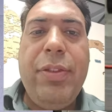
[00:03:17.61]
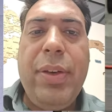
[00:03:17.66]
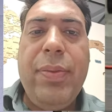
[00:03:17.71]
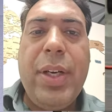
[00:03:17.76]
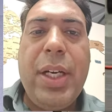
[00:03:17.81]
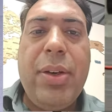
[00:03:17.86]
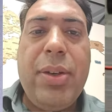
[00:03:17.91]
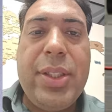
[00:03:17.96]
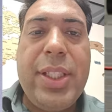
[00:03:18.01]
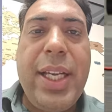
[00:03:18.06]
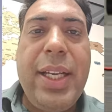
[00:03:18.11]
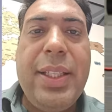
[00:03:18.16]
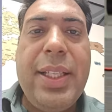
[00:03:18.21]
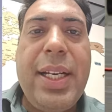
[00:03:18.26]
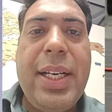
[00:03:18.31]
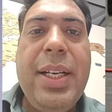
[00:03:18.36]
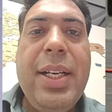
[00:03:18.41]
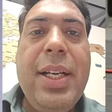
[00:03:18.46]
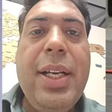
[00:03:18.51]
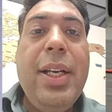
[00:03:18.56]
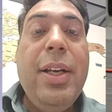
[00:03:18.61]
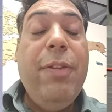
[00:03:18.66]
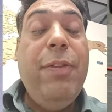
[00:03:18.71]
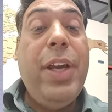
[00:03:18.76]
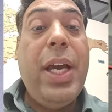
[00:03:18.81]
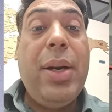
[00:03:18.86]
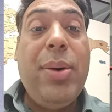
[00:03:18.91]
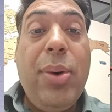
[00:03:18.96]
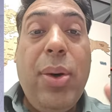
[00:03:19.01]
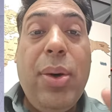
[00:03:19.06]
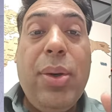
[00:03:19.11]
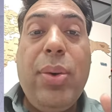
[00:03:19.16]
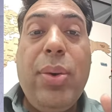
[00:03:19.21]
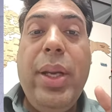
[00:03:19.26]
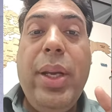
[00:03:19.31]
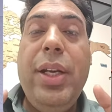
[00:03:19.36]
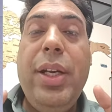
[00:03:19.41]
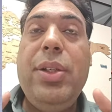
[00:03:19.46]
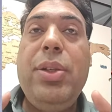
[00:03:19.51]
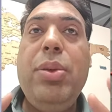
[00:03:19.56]
We were not saying that we are not
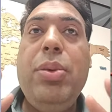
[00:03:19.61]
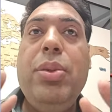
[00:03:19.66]
going